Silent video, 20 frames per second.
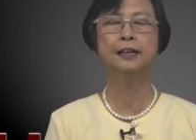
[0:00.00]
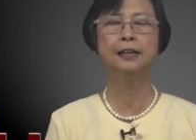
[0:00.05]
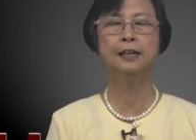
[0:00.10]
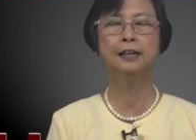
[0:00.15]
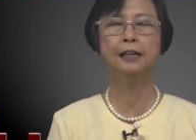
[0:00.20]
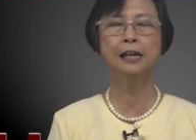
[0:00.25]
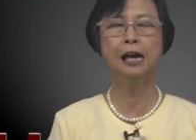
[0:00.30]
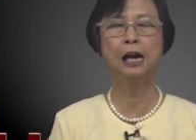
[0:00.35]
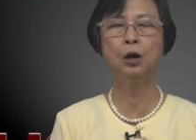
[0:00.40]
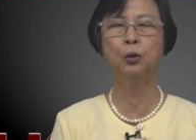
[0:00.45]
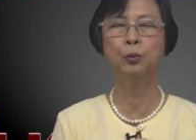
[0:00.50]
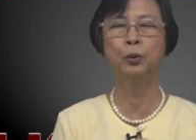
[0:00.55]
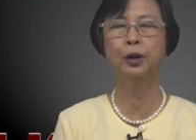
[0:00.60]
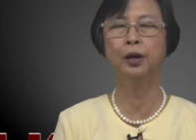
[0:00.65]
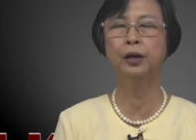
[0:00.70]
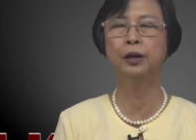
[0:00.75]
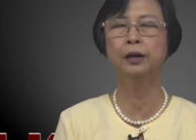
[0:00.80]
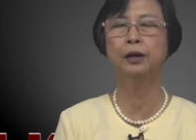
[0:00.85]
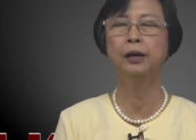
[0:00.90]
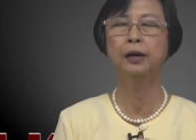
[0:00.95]
in
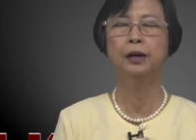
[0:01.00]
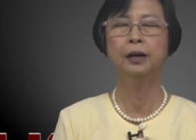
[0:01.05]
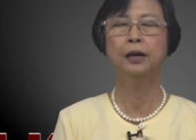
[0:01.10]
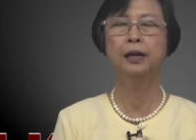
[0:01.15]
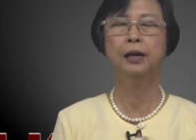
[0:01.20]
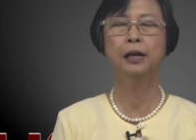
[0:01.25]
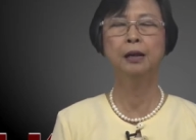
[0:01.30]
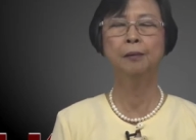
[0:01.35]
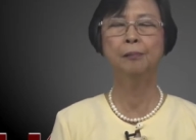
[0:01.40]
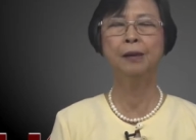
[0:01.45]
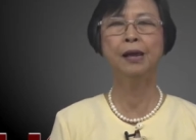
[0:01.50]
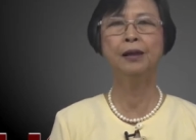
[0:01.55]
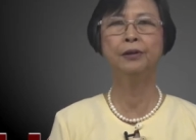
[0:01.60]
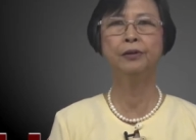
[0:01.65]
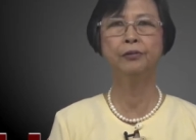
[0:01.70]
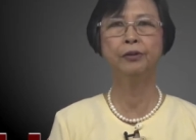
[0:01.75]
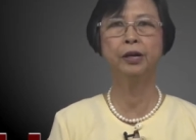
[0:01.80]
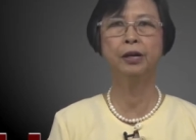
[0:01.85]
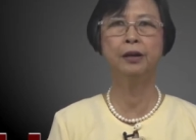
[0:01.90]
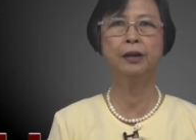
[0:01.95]
our
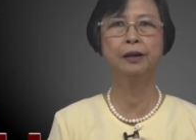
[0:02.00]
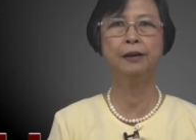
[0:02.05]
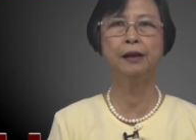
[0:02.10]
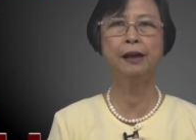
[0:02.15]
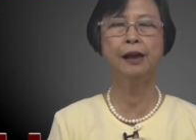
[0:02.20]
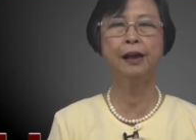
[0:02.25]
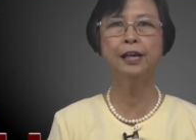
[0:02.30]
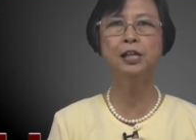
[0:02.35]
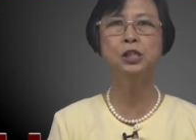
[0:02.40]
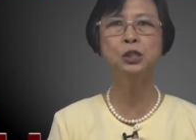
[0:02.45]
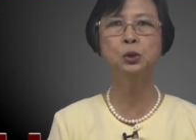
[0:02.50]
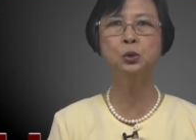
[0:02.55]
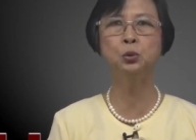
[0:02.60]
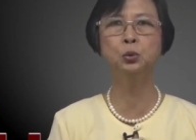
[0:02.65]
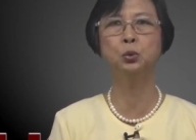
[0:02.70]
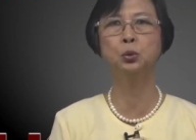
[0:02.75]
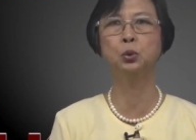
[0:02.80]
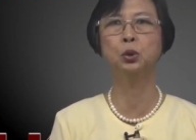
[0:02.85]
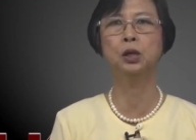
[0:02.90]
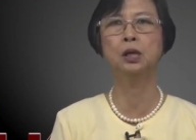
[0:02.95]
elementary and high
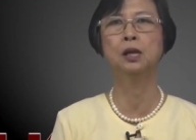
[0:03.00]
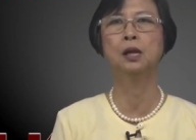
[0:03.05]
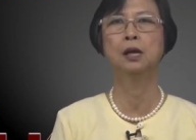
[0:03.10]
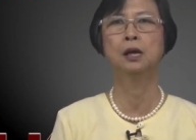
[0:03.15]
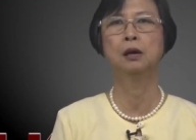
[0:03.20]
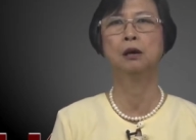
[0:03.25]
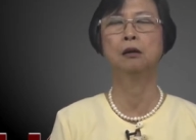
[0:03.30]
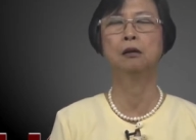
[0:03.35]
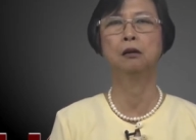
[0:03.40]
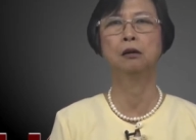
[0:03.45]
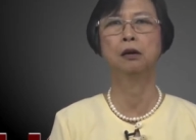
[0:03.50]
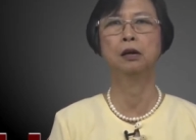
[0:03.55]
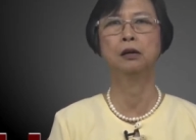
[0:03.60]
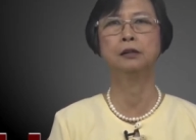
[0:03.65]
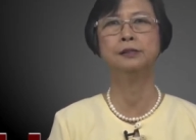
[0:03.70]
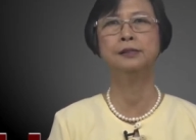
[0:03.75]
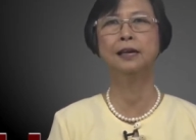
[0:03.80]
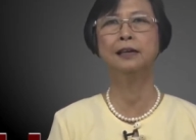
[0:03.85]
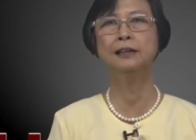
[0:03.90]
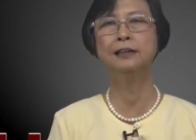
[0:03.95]
school or
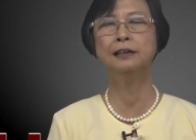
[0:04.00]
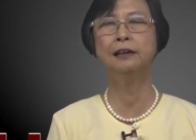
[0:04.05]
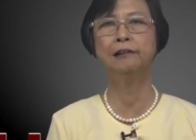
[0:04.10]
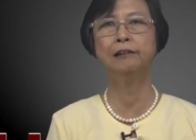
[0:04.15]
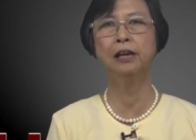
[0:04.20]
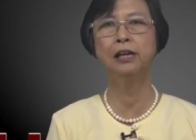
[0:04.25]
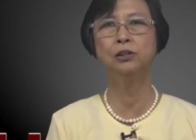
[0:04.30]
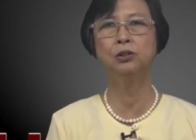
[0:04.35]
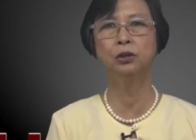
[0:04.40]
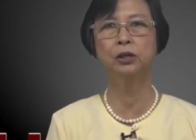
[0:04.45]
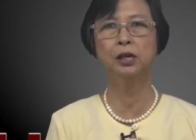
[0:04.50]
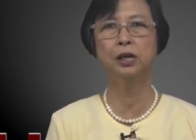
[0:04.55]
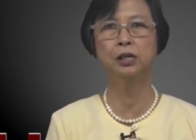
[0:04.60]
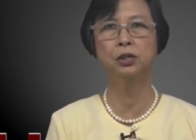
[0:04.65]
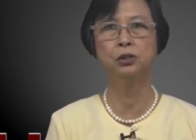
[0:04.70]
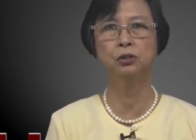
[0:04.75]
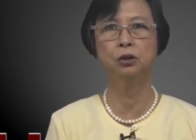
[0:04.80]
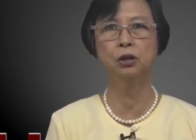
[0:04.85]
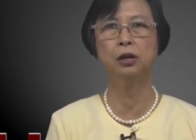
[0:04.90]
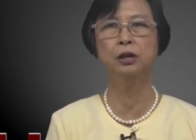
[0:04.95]
secondary
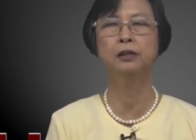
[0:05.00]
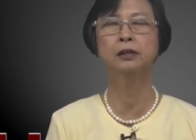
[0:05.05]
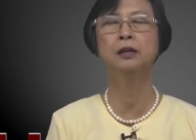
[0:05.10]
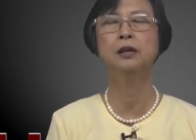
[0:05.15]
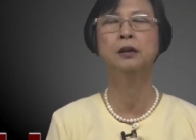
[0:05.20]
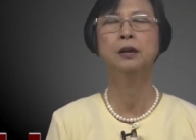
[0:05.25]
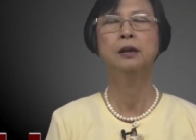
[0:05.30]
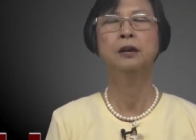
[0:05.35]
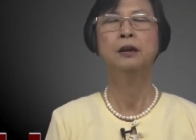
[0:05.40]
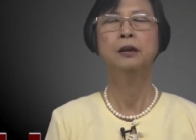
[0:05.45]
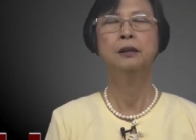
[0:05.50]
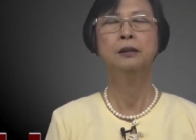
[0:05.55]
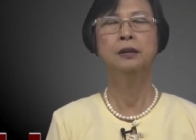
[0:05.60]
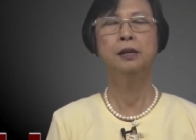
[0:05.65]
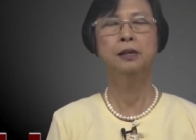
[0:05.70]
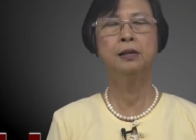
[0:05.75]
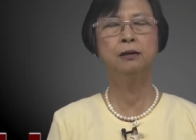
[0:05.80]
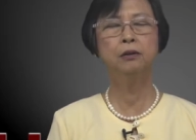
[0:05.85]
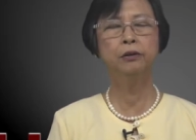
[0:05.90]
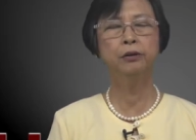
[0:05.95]
education.
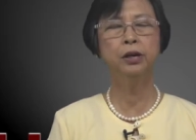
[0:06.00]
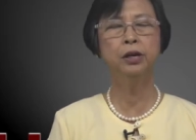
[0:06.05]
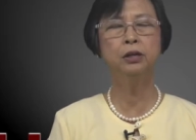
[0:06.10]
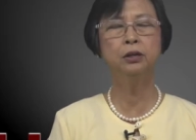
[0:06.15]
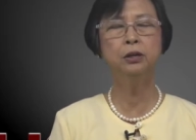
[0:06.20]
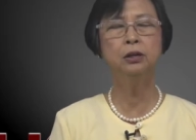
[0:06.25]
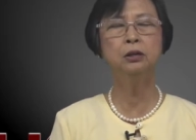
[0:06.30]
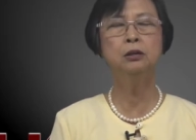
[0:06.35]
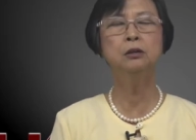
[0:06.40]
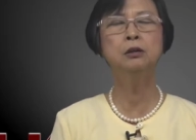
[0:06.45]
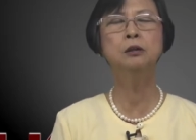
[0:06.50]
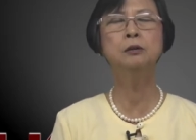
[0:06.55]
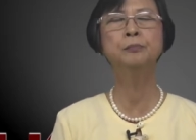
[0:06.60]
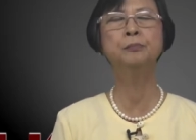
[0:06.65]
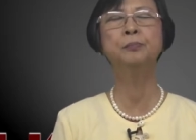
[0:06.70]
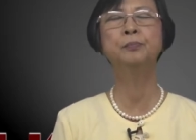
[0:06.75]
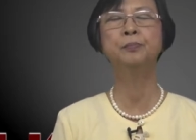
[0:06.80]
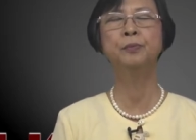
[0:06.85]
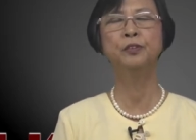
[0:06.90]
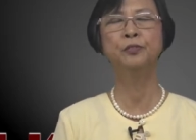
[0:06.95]
The
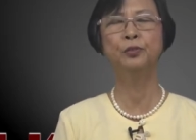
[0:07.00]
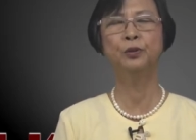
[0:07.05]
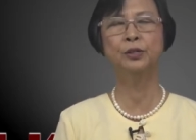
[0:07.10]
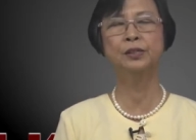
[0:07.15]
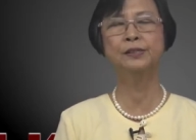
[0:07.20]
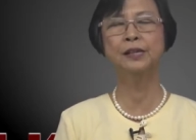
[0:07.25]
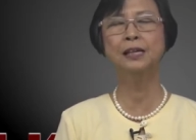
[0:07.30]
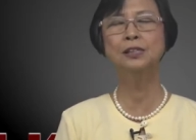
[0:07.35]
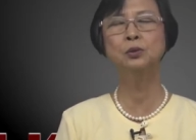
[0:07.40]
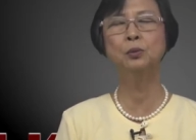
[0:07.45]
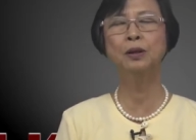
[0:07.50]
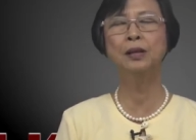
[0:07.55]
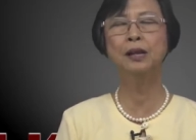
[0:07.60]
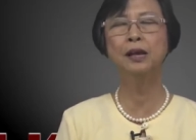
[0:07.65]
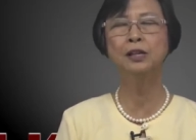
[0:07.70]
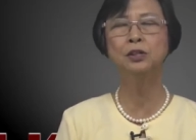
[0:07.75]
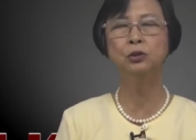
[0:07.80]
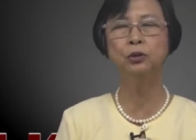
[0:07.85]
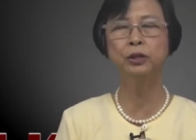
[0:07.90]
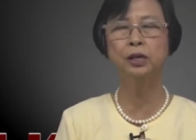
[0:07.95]
curriculum for sexual
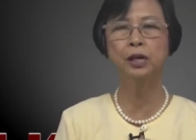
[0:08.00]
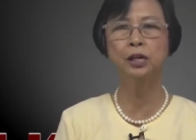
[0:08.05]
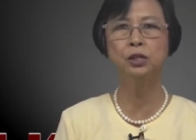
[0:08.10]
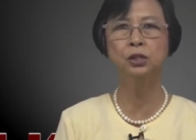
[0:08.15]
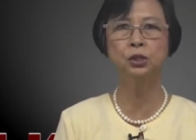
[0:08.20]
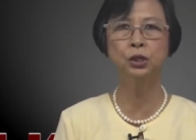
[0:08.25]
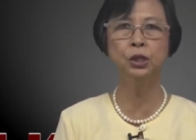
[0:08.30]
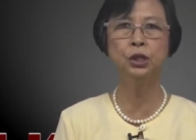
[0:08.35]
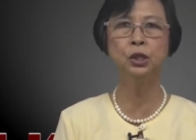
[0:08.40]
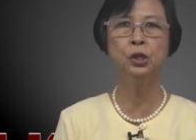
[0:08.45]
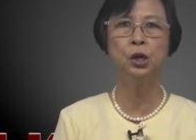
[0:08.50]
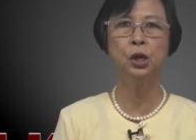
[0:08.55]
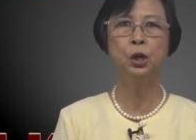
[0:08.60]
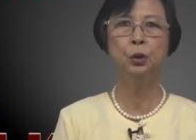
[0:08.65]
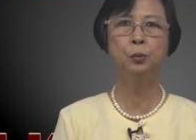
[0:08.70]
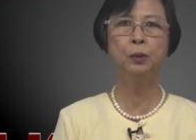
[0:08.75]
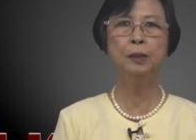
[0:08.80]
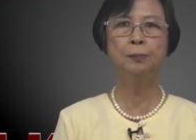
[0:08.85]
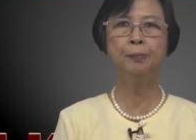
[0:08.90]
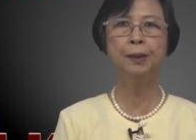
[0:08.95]
education
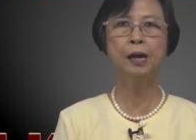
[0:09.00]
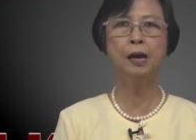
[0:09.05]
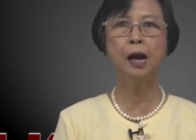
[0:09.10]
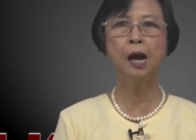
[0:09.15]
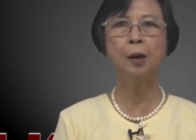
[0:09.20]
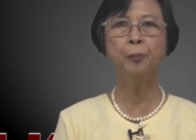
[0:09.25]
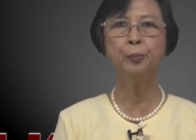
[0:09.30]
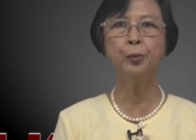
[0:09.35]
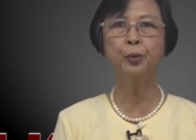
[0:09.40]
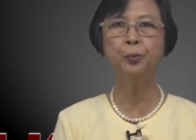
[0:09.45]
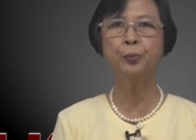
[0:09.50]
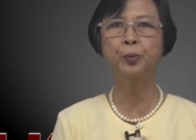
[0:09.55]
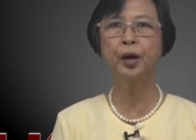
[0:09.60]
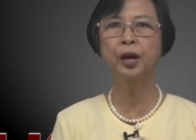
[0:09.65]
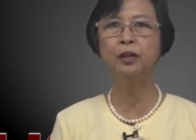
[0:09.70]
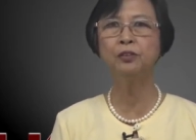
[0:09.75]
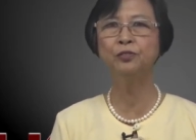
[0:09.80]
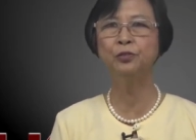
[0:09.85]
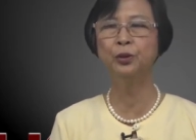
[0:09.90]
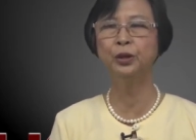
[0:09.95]
will be
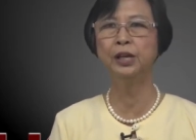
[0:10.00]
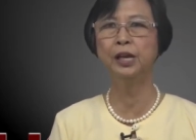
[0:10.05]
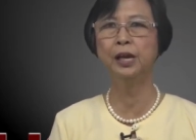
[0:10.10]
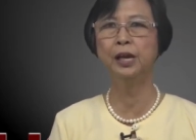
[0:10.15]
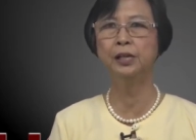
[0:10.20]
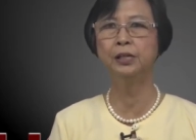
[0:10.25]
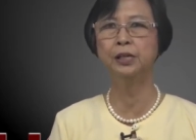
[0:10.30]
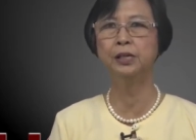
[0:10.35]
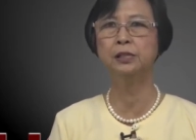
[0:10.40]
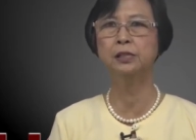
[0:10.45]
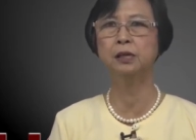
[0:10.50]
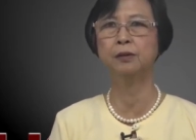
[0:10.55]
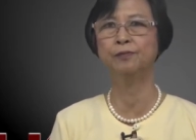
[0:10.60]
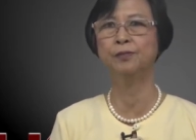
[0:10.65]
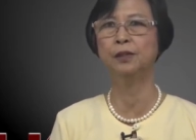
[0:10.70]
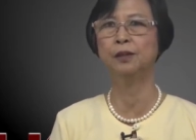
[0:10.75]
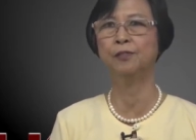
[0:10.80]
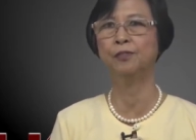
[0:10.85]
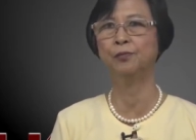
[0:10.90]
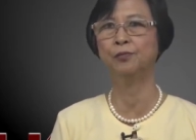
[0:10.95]
appropriate for the ages of
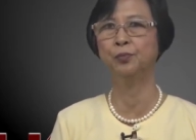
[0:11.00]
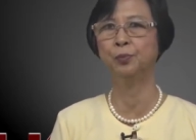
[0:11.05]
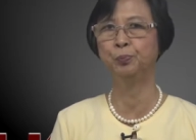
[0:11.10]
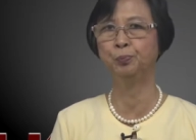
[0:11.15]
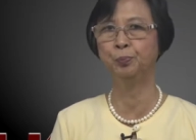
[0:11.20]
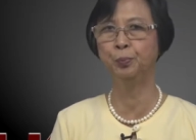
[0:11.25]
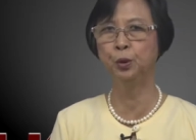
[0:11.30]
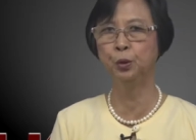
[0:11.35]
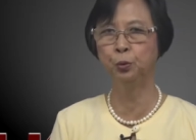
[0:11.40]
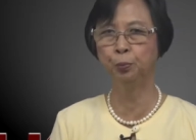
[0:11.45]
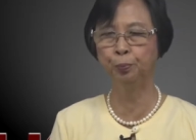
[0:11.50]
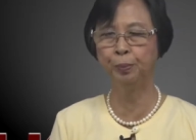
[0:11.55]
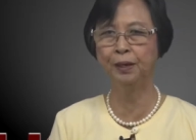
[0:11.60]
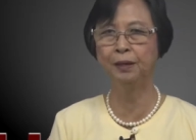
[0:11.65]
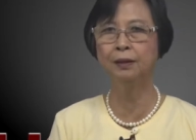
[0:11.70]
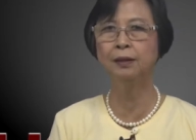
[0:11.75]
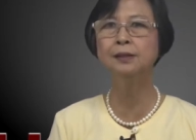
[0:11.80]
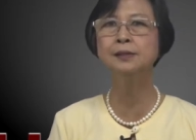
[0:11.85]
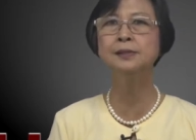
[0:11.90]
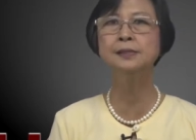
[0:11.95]
the
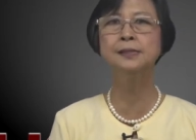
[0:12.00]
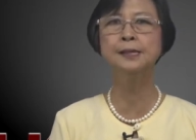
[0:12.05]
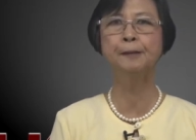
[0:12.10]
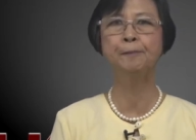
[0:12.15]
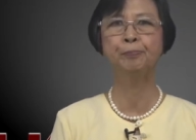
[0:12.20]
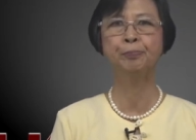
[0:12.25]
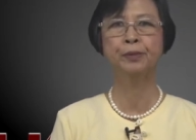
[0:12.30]
pupils.